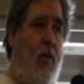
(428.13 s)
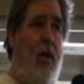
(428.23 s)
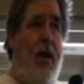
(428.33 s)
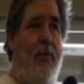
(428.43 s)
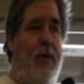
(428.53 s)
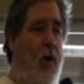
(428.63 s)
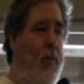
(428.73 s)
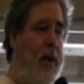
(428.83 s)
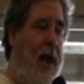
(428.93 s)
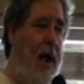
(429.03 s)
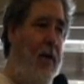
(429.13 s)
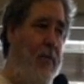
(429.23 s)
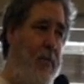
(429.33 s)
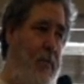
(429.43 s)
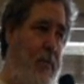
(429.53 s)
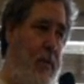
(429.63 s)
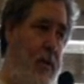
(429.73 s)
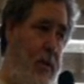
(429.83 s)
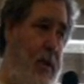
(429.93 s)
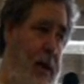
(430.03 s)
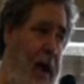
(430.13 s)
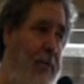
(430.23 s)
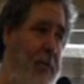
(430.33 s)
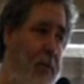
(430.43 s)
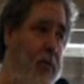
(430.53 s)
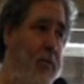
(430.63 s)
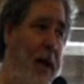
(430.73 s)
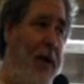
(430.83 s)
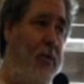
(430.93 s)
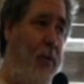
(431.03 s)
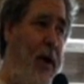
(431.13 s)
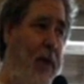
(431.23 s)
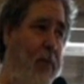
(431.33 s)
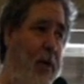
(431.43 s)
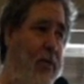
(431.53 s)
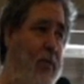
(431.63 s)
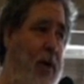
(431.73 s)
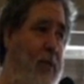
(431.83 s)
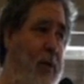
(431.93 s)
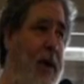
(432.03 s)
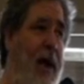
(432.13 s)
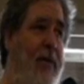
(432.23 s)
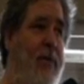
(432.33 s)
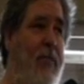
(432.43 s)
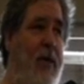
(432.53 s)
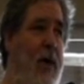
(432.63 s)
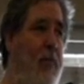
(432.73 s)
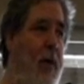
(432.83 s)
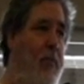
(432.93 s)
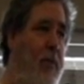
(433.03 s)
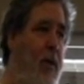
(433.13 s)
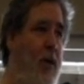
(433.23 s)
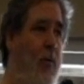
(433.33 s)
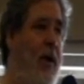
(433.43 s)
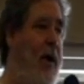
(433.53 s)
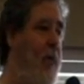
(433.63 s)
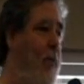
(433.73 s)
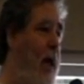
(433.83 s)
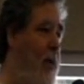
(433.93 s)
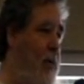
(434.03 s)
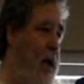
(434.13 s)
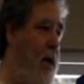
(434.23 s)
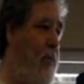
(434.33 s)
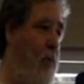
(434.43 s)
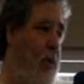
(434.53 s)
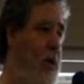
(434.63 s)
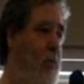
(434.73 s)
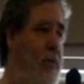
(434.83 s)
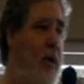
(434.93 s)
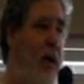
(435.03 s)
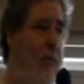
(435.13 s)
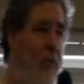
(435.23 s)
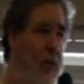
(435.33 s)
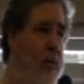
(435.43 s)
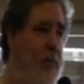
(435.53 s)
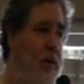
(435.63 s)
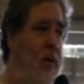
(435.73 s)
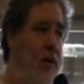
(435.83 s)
Well, he was hoping to have the first batch ready for this week, but he had something come up where he had to fly out to California and was unable to